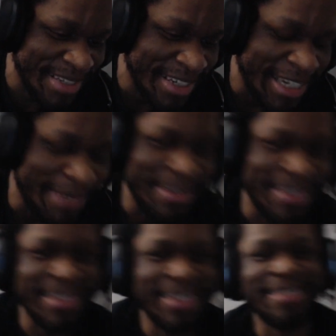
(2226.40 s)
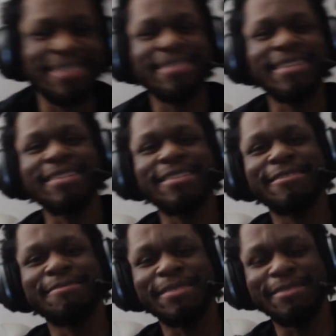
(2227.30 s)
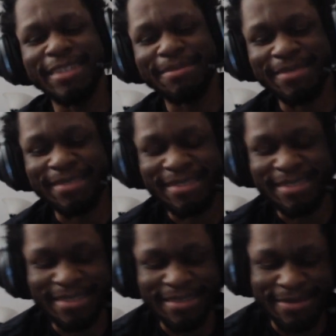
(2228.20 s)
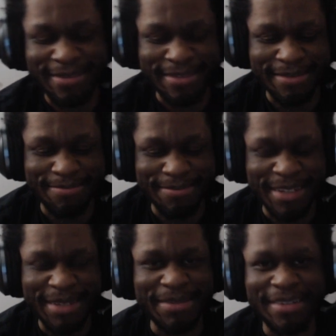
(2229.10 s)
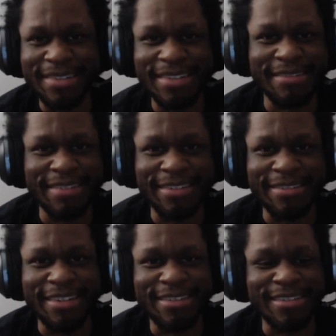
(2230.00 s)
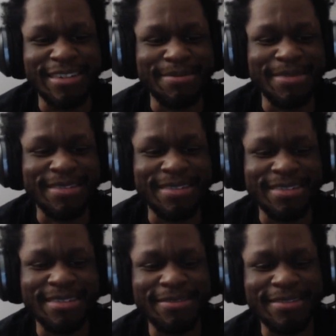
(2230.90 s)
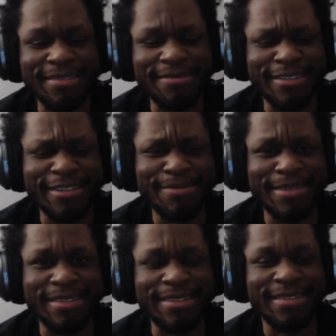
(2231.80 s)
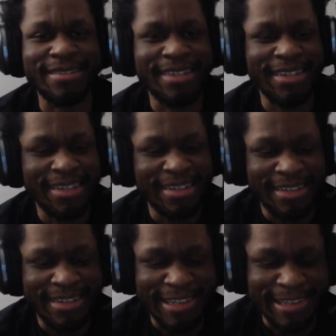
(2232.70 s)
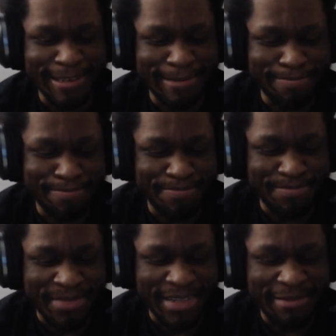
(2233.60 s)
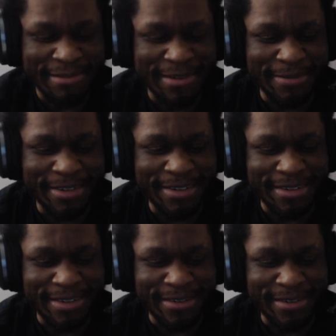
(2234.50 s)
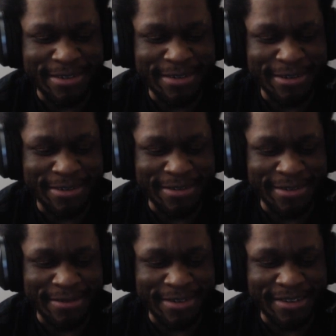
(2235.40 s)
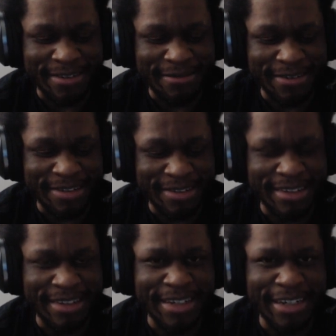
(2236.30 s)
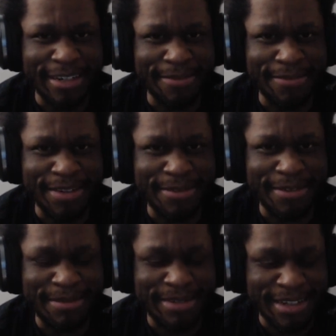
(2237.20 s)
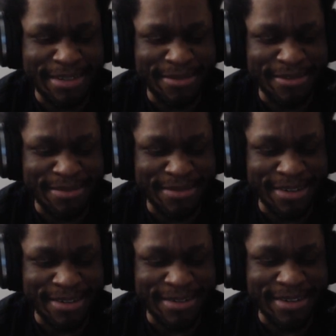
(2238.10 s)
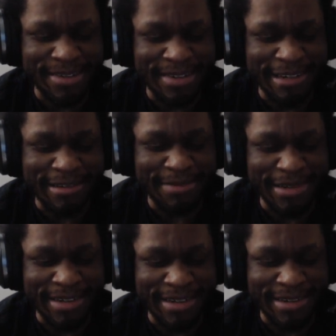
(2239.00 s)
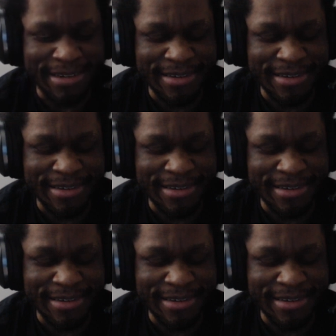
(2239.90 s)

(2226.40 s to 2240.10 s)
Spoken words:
I mean, I guess I could go over my new game list but I just said it, right? Dragon's Dogma is next for this month. Well, it's weird because like Unicorn Overload was originally I think in February, but it got moved to March, so that's now in March.